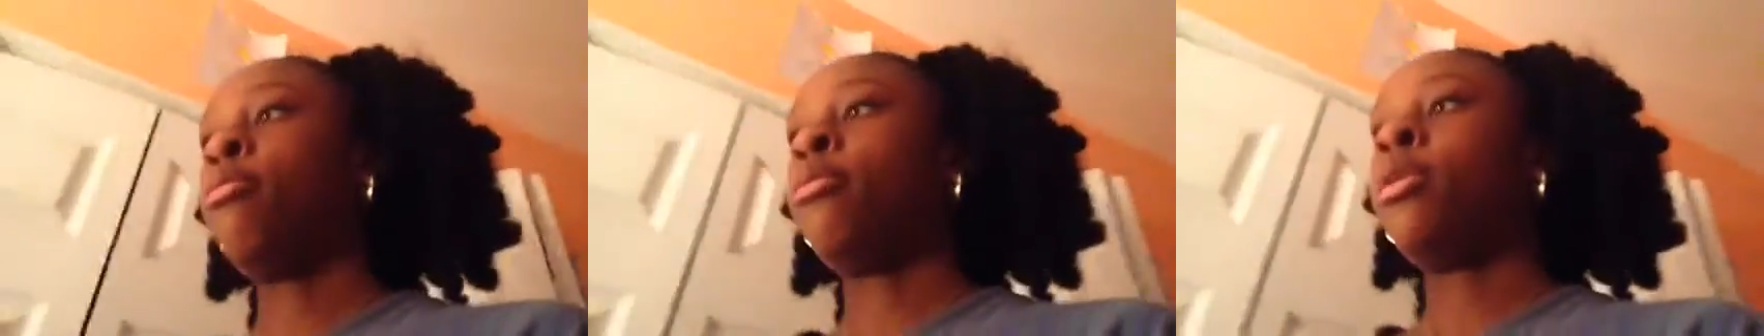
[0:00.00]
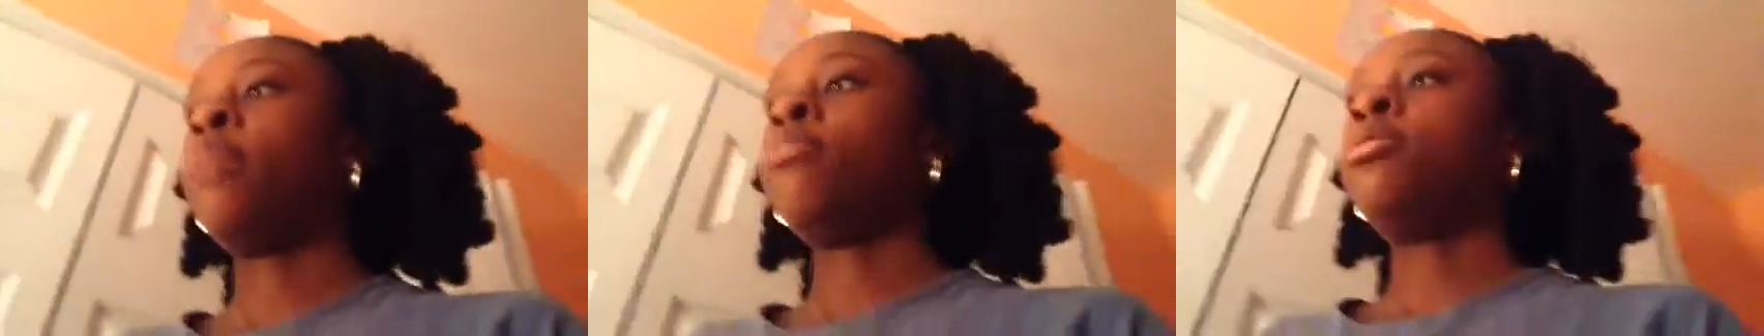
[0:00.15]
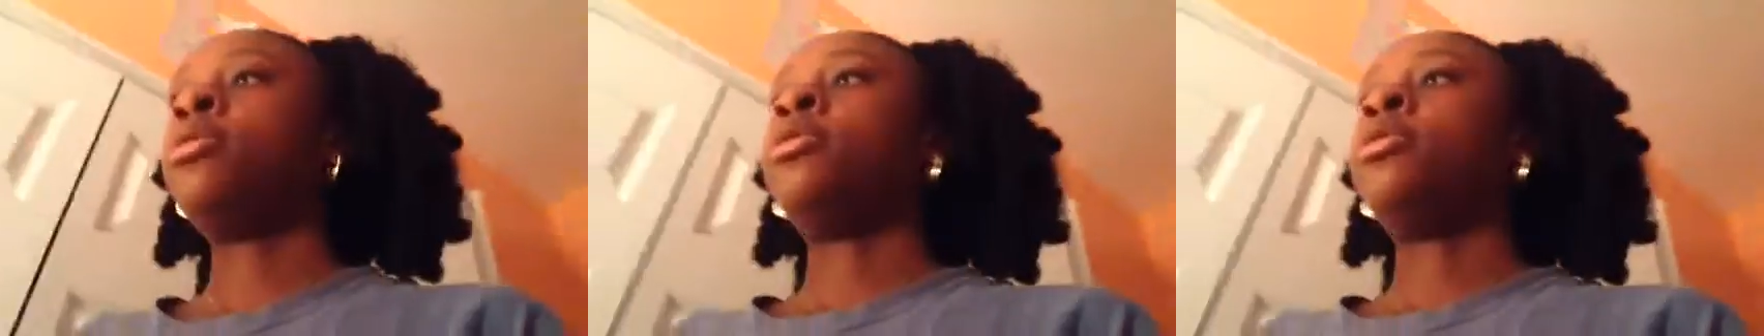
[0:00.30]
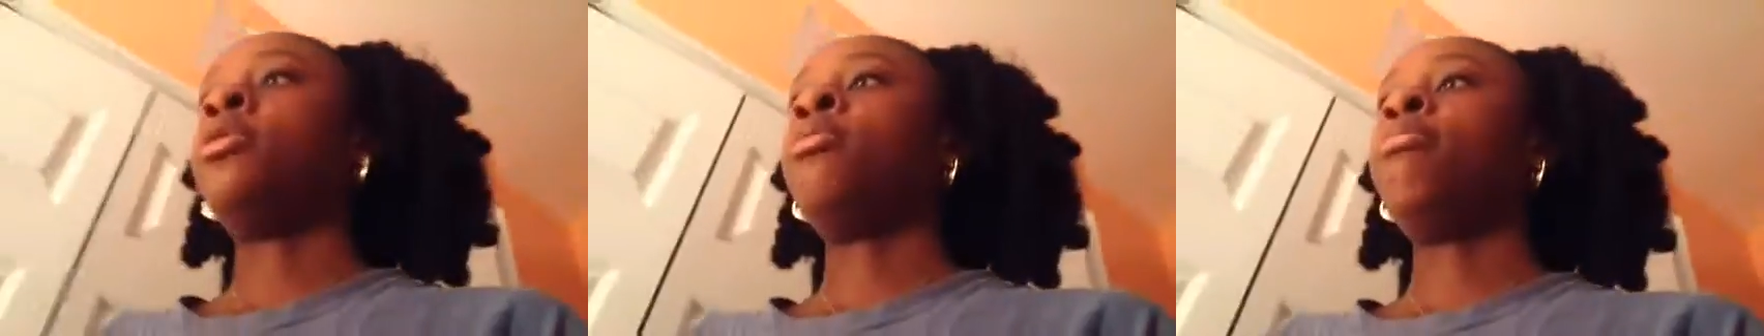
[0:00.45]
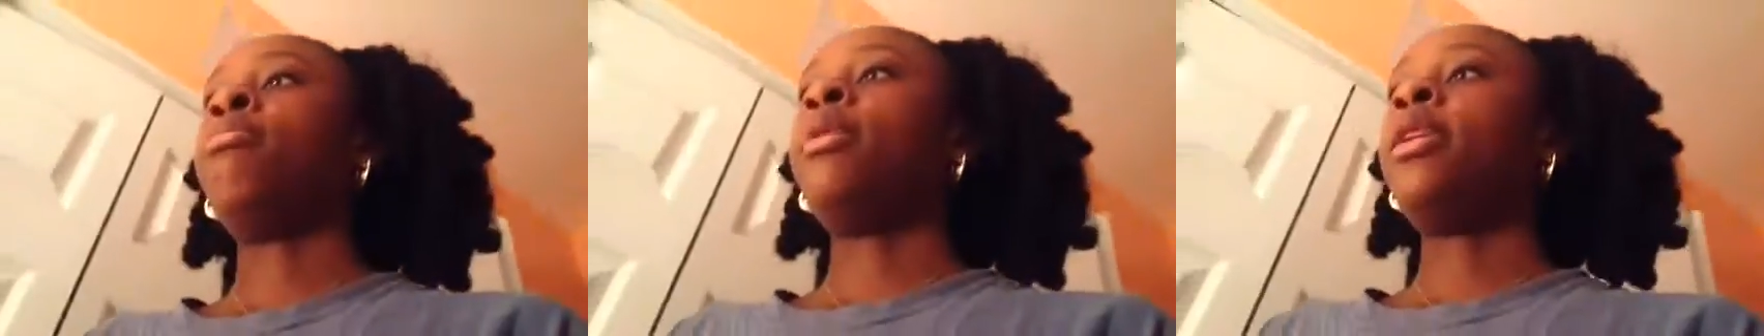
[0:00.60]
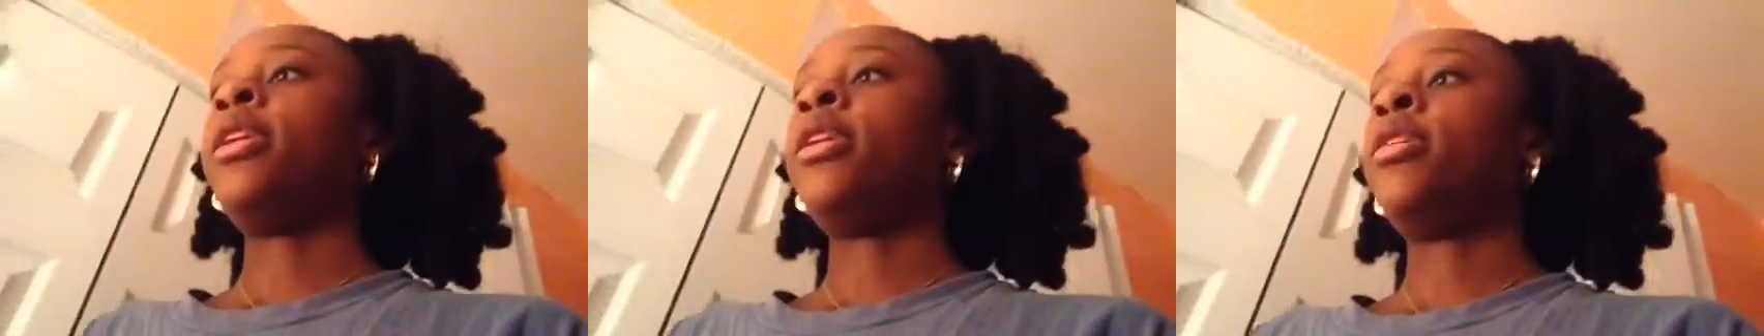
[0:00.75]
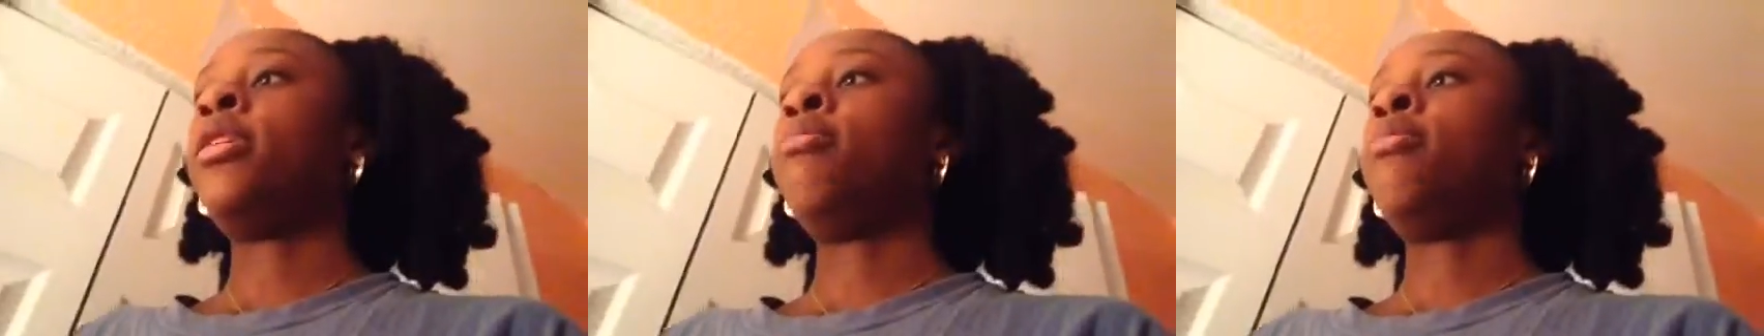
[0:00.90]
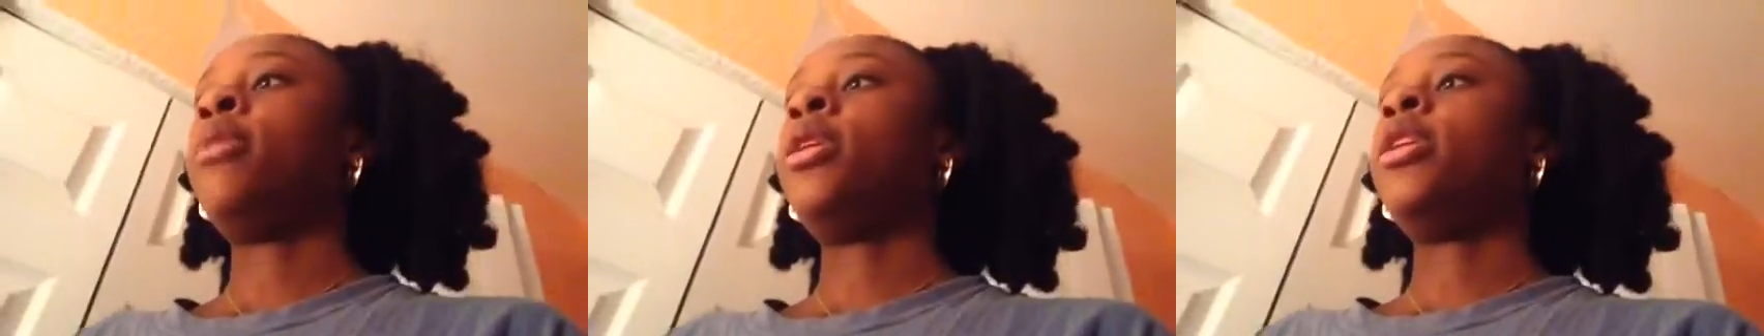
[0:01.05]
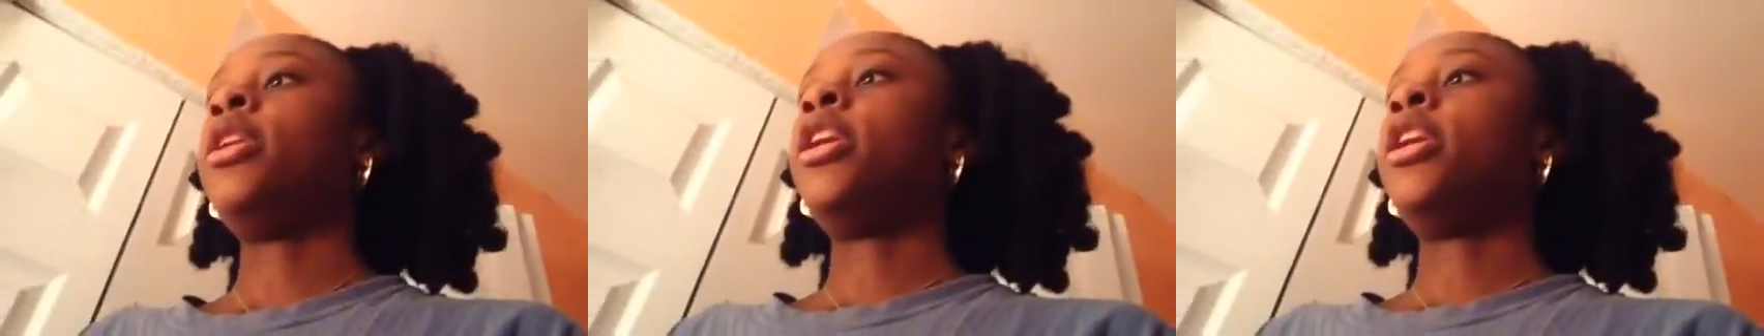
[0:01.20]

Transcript: mom's still in bed, and my